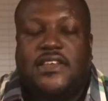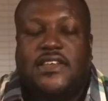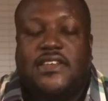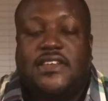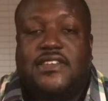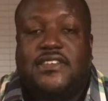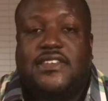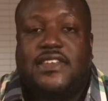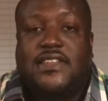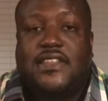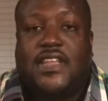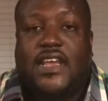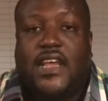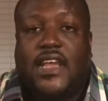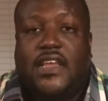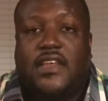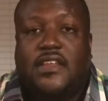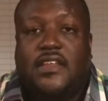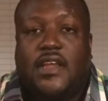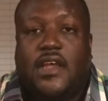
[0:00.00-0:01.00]
And
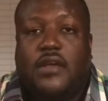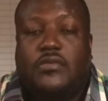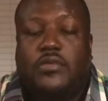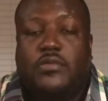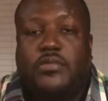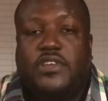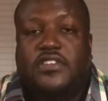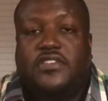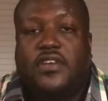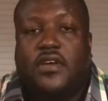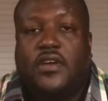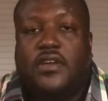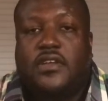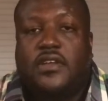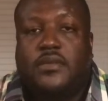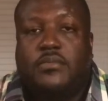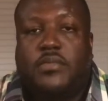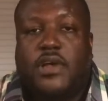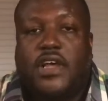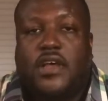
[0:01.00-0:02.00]
tonight I'm going to be
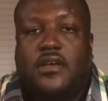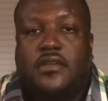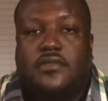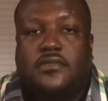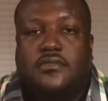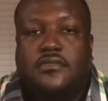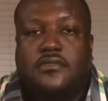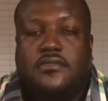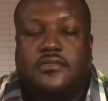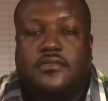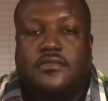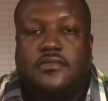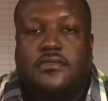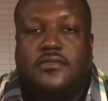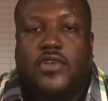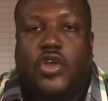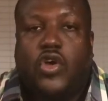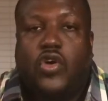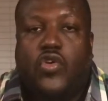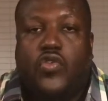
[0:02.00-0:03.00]
talking about
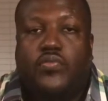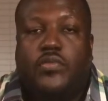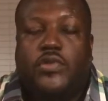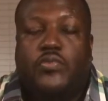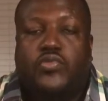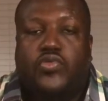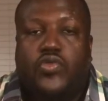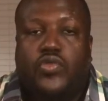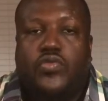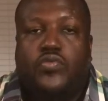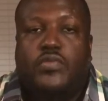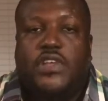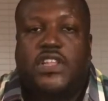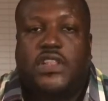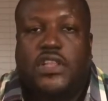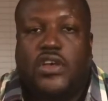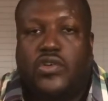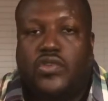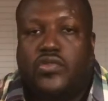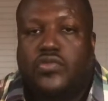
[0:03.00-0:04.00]
home
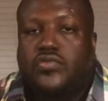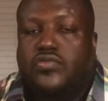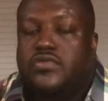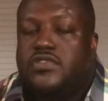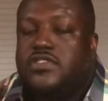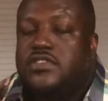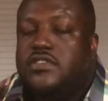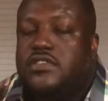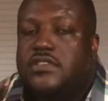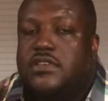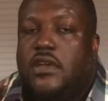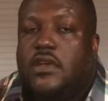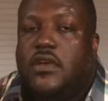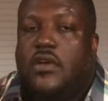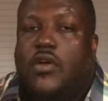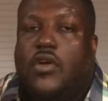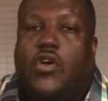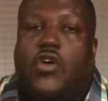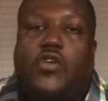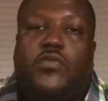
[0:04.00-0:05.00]
improvement loans
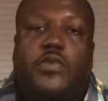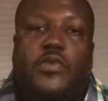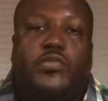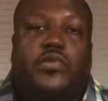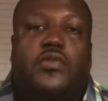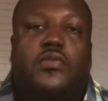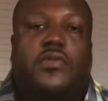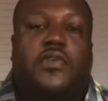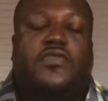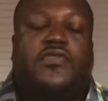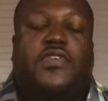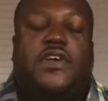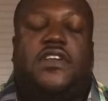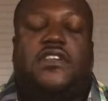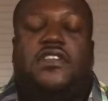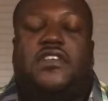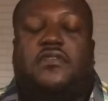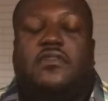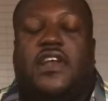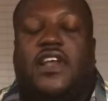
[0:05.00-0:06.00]
or home improvement
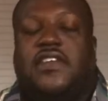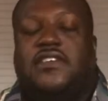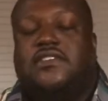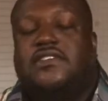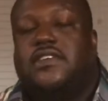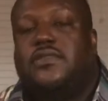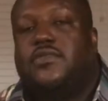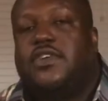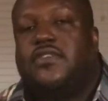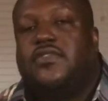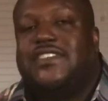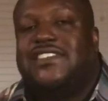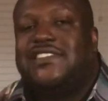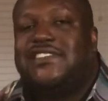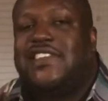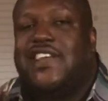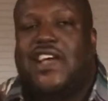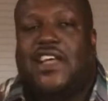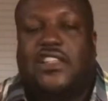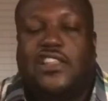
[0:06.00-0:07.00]
funding, right? Some of it is
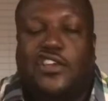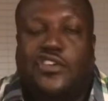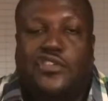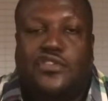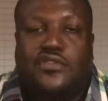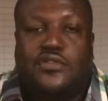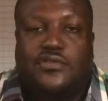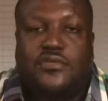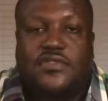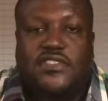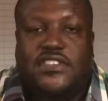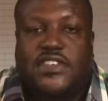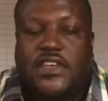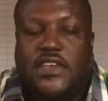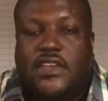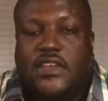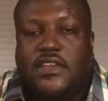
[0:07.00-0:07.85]
not loans.